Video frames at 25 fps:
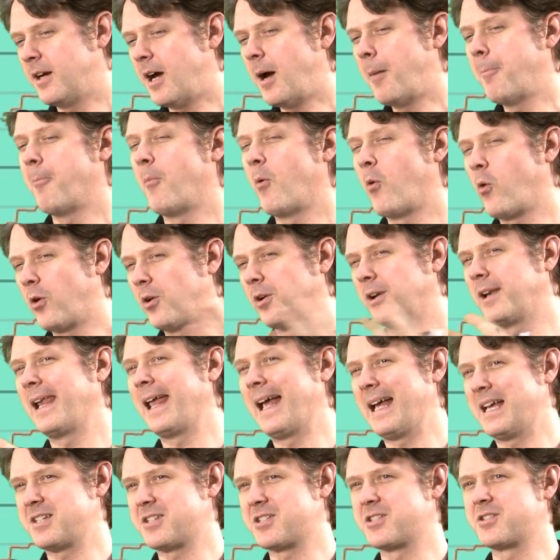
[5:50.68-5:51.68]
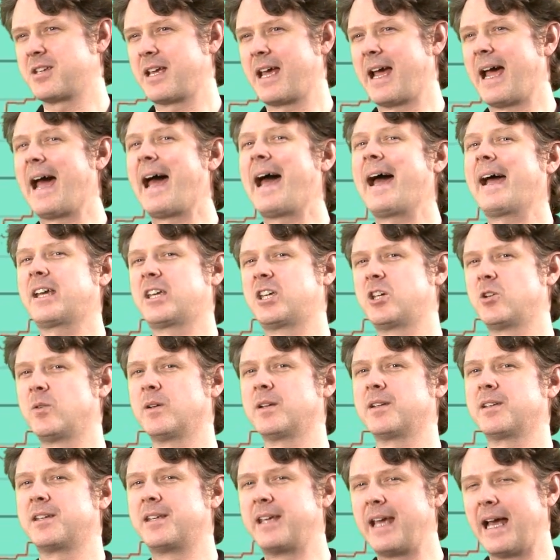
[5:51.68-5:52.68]
a more or less
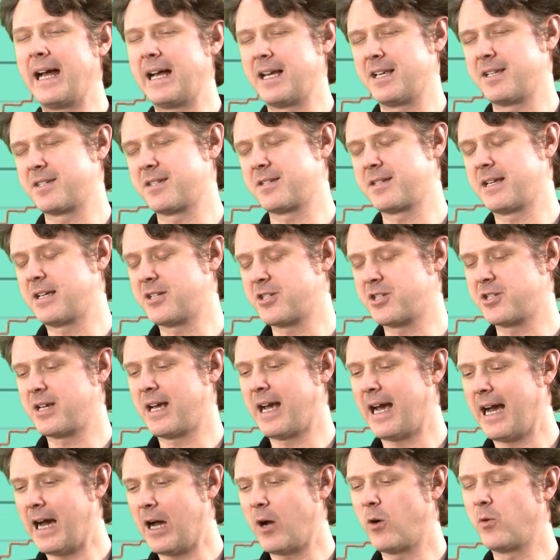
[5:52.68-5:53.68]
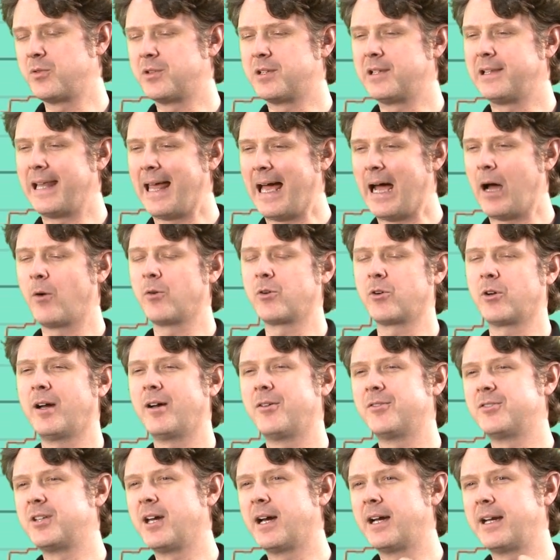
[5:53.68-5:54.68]
accurate guess as to how loud or
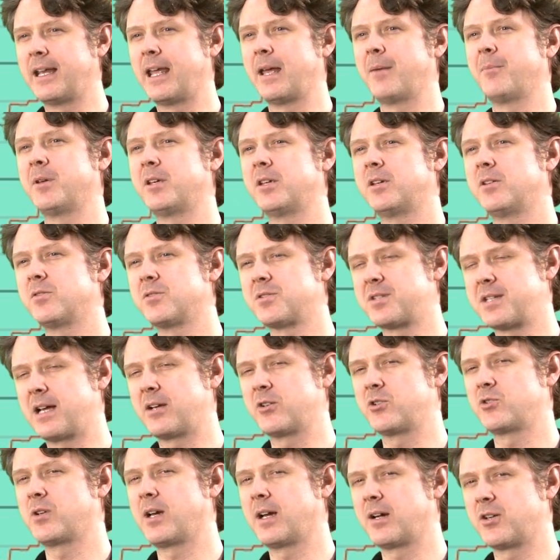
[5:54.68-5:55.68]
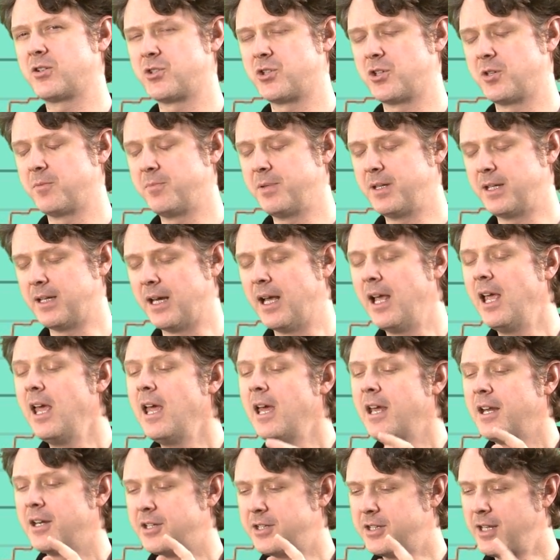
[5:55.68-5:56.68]
how dynamic your soundtrack should be.
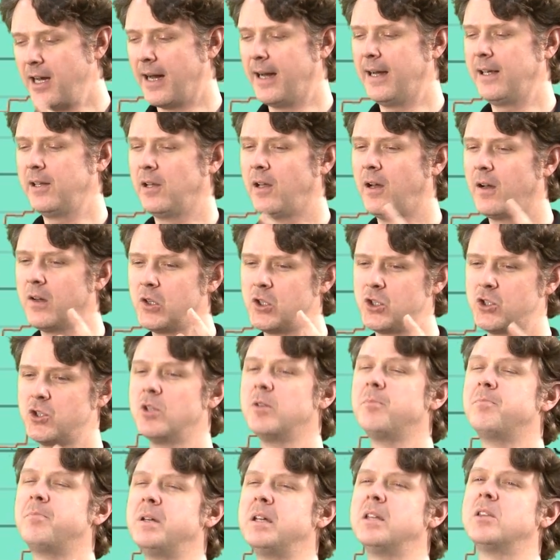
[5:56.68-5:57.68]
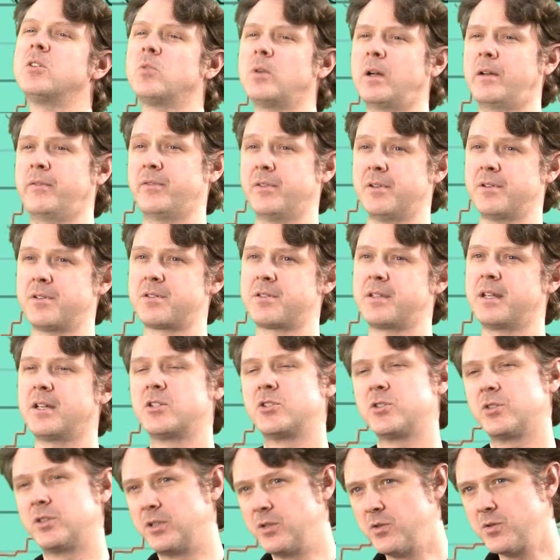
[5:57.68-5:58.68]
Dialogue should be the reference
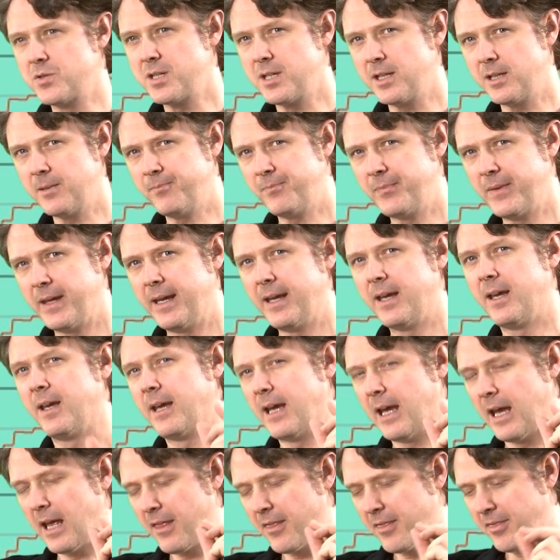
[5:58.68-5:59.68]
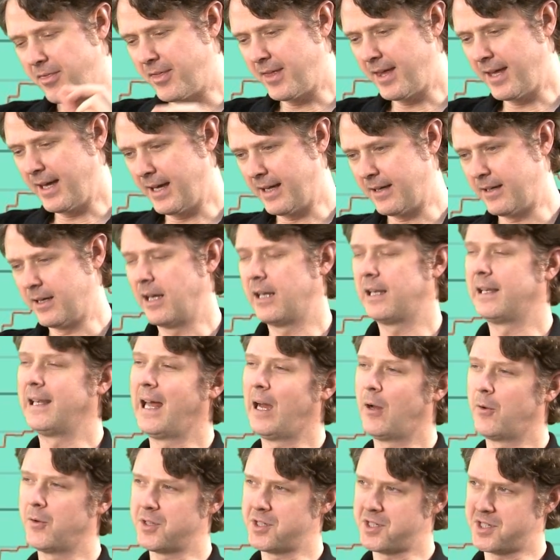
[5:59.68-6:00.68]
that you're using, and then
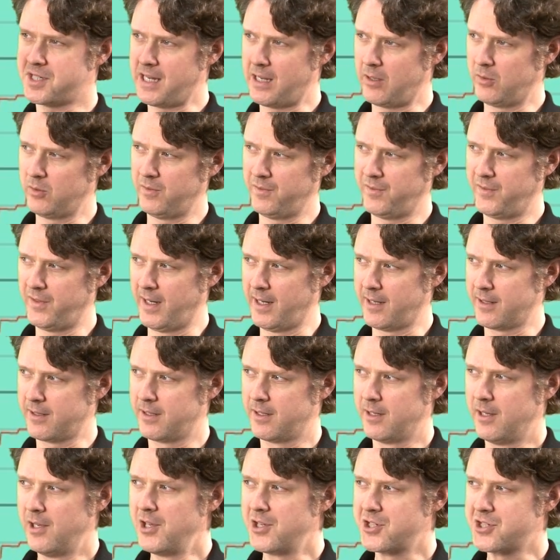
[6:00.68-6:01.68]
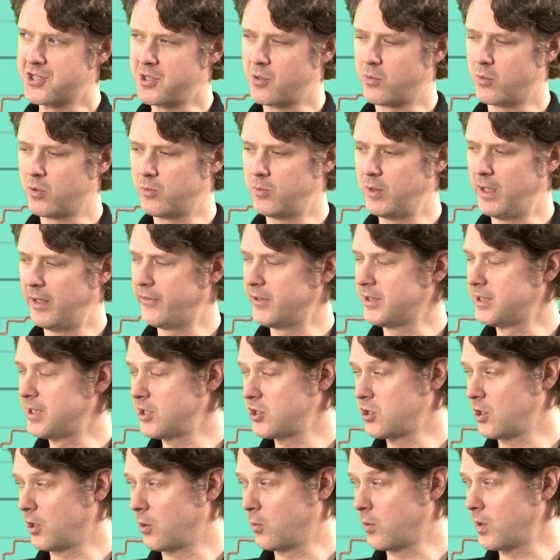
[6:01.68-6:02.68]
loudest sound effect. So when we have a
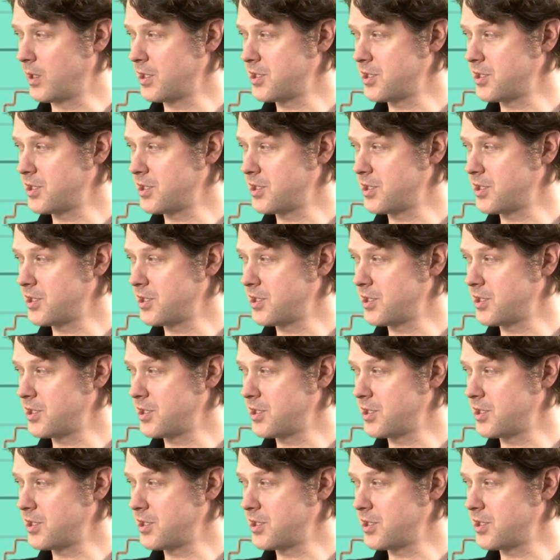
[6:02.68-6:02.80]
digital